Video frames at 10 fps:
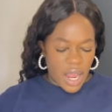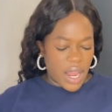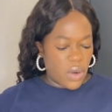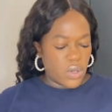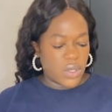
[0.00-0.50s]
I
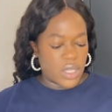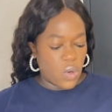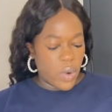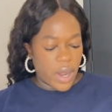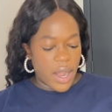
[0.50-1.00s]
can also still
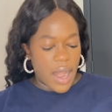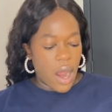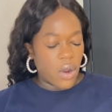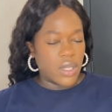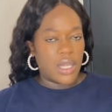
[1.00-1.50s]
wear it
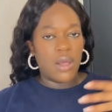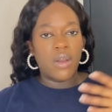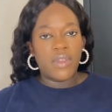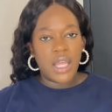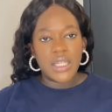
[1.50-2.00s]
now because a lot
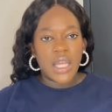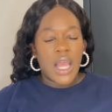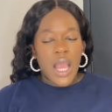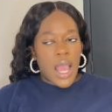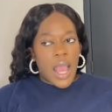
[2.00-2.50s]
of things,
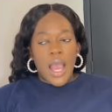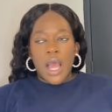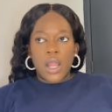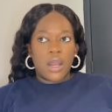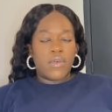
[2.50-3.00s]

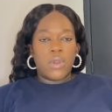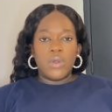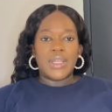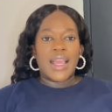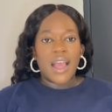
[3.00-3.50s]
a lot of
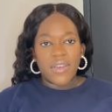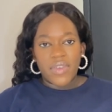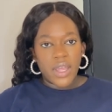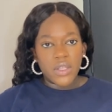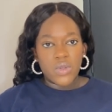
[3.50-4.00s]
clothes I can't
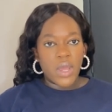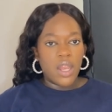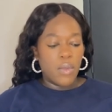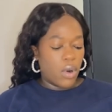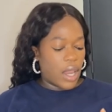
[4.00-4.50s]
fit into
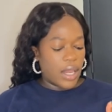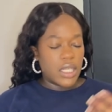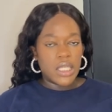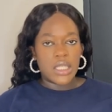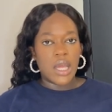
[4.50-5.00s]
anymore. Like
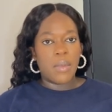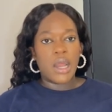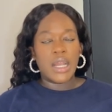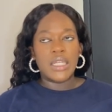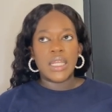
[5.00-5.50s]
this is summer
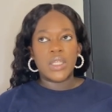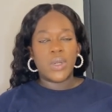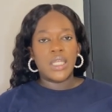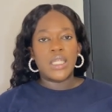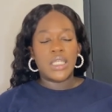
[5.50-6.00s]
and it's like
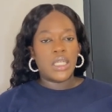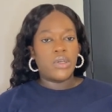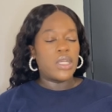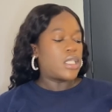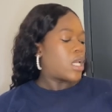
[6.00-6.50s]
26
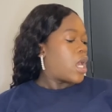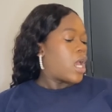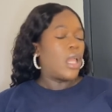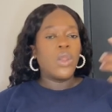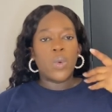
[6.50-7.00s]
degrees
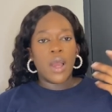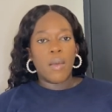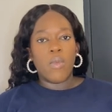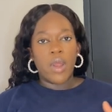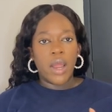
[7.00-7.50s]
and look what
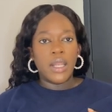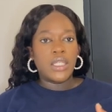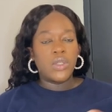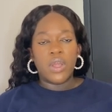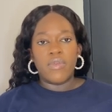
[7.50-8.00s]
I'm wearing.
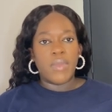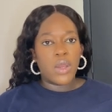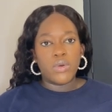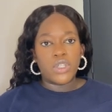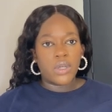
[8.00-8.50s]
It's not even my
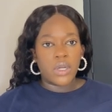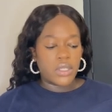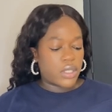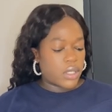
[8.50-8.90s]
own shirt.